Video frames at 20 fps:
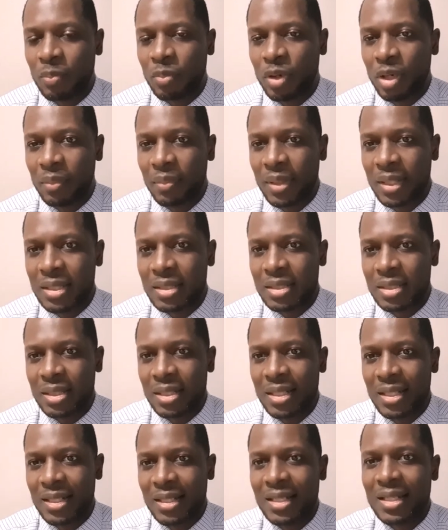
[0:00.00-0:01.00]
permit
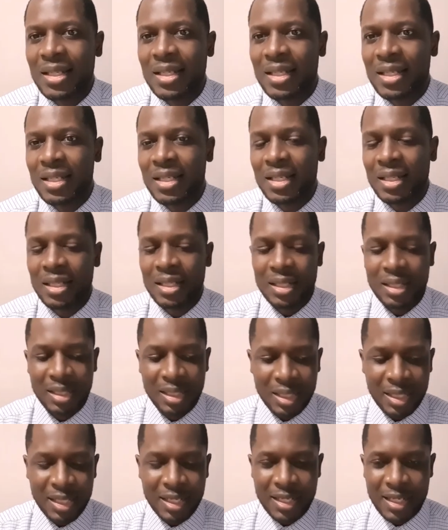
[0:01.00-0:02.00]

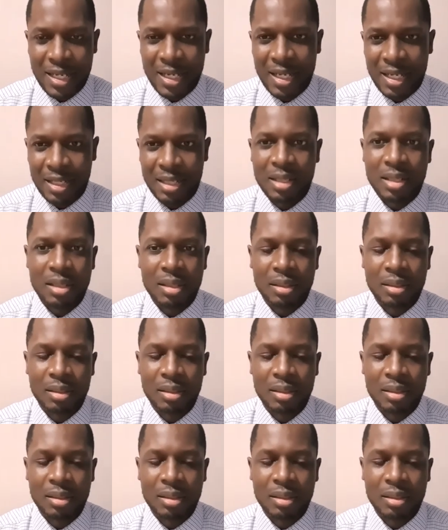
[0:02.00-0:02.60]
in hand.